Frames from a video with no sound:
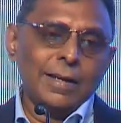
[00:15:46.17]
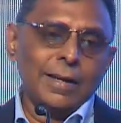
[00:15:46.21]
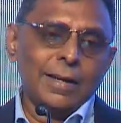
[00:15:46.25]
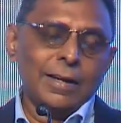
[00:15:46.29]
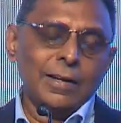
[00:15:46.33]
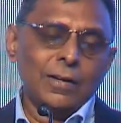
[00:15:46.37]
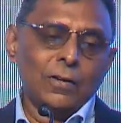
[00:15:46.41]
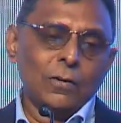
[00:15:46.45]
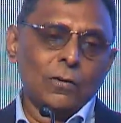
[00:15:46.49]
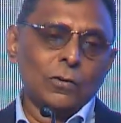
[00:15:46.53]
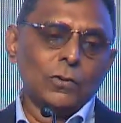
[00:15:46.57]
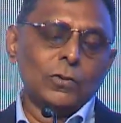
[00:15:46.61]

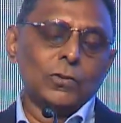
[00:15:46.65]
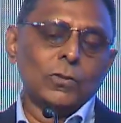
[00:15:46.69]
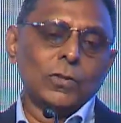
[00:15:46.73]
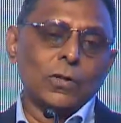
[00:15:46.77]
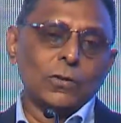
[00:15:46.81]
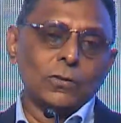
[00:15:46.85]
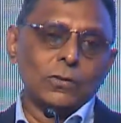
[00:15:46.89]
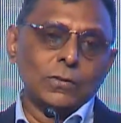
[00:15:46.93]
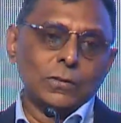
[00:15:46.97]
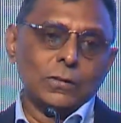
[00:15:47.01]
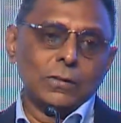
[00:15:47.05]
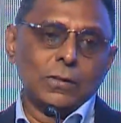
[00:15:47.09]
and
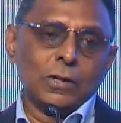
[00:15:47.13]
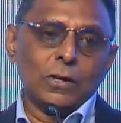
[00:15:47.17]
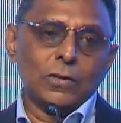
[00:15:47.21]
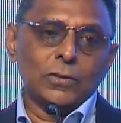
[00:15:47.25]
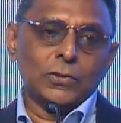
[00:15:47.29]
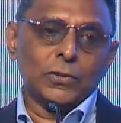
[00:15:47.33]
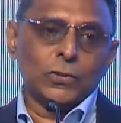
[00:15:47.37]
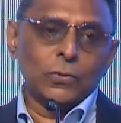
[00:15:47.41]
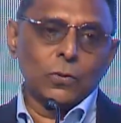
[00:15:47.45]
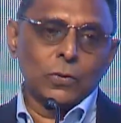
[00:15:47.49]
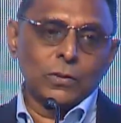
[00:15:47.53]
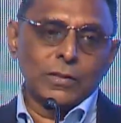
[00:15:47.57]
not
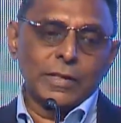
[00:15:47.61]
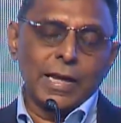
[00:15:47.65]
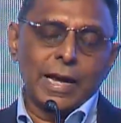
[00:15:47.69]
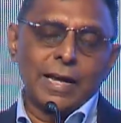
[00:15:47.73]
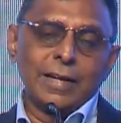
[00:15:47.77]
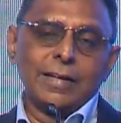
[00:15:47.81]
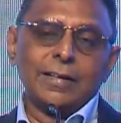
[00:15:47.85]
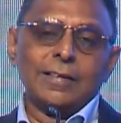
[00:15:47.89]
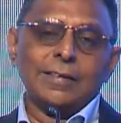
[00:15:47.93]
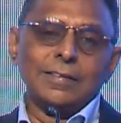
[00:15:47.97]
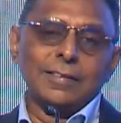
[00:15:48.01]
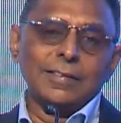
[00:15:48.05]
show the
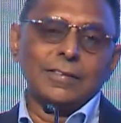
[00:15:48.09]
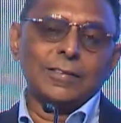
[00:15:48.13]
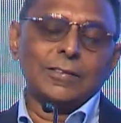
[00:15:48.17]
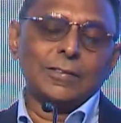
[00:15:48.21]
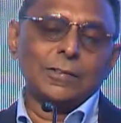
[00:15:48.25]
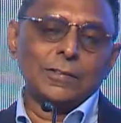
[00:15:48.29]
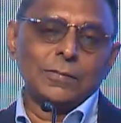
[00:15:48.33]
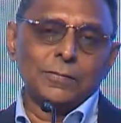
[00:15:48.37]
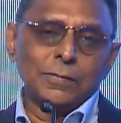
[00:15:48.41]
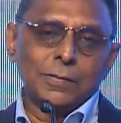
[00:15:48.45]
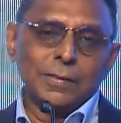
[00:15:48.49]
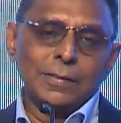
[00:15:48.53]
arrogance
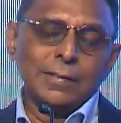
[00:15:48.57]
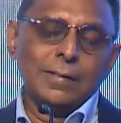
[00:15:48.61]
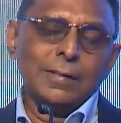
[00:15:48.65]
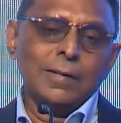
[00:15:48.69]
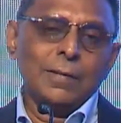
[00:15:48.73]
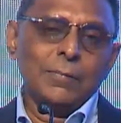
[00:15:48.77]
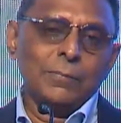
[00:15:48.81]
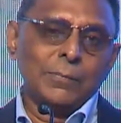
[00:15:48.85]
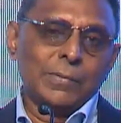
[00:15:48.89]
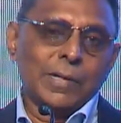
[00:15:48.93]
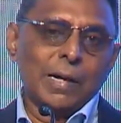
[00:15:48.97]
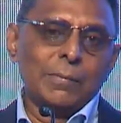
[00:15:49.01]
of
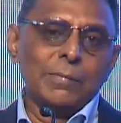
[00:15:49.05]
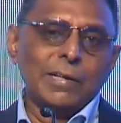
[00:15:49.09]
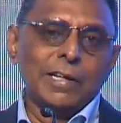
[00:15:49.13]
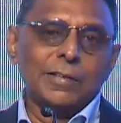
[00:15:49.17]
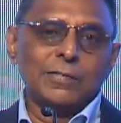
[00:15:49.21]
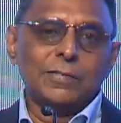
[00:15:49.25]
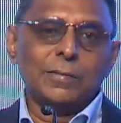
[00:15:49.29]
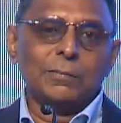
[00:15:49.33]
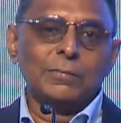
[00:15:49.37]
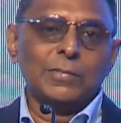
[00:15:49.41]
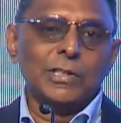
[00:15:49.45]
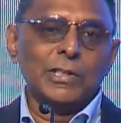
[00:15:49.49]
coming
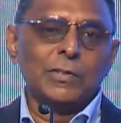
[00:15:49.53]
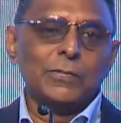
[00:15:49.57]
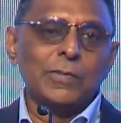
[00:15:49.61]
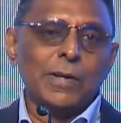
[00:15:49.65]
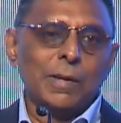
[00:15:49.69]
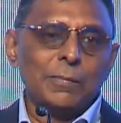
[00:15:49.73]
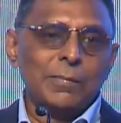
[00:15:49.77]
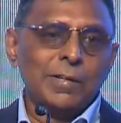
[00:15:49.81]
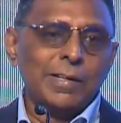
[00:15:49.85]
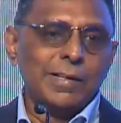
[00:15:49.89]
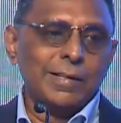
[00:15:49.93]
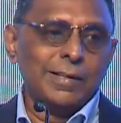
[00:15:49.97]
from this
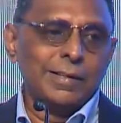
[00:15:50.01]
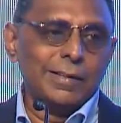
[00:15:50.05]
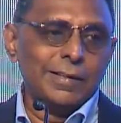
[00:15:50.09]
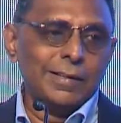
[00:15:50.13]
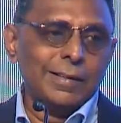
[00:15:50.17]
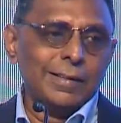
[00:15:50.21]
family.